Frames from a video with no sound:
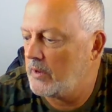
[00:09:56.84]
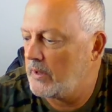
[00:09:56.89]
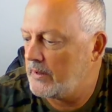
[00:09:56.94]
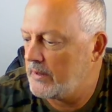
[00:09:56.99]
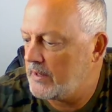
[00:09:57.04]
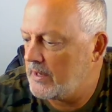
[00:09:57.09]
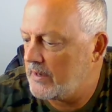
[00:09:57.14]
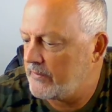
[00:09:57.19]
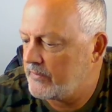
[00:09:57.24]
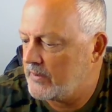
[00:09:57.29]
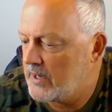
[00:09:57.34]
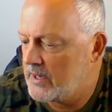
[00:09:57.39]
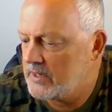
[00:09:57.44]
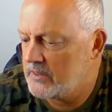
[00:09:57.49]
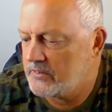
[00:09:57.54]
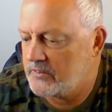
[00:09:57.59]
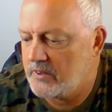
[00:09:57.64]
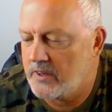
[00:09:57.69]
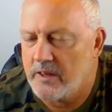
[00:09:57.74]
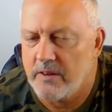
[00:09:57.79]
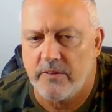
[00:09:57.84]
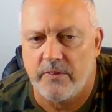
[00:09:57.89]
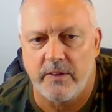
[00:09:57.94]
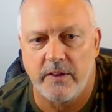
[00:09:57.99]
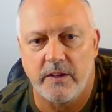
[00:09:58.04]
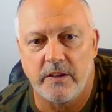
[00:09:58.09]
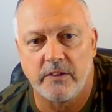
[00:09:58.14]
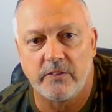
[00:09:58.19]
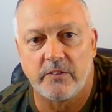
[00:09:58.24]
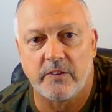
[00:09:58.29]
the Afghanistan
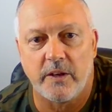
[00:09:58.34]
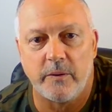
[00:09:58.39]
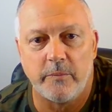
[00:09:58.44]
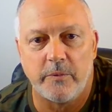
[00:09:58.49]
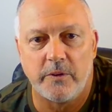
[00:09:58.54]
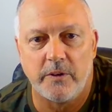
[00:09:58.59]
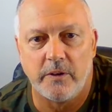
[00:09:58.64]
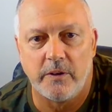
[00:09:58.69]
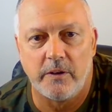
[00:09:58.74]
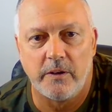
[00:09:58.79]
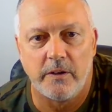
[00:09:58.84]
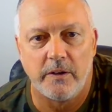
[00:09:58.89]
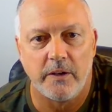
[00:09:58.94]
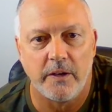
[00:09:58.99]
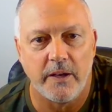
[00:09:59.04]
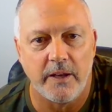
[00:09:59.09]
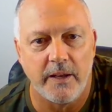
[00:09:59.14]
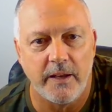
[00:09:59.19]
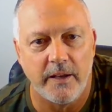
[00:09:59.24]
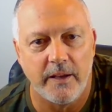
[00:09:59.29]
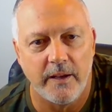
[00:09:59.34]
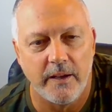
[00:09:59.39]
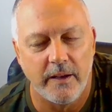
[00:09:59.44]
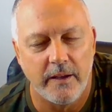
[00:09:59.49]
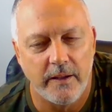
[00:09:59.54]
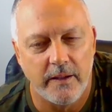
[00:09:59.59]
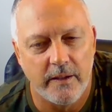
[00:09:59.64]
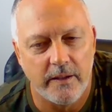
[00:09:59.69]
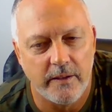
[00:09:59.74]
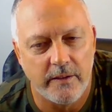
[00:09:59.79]
thing has come along,
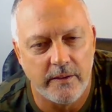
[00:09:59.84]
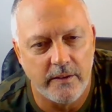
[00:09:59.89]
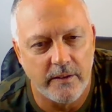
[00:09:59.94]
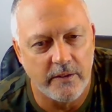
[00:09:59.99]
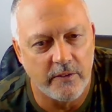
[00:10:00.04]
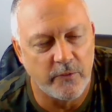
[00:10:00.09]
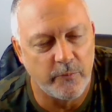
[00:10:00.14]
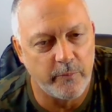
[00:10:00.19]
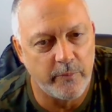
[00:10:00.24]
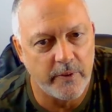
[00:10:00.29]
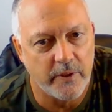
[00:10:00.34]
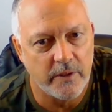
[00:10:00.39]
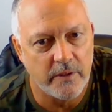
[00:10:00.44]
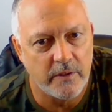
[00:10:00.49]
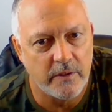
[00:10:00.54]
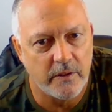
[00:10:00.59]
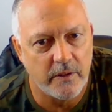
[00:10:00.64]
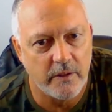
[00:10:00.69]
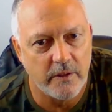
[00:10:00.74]
and it's been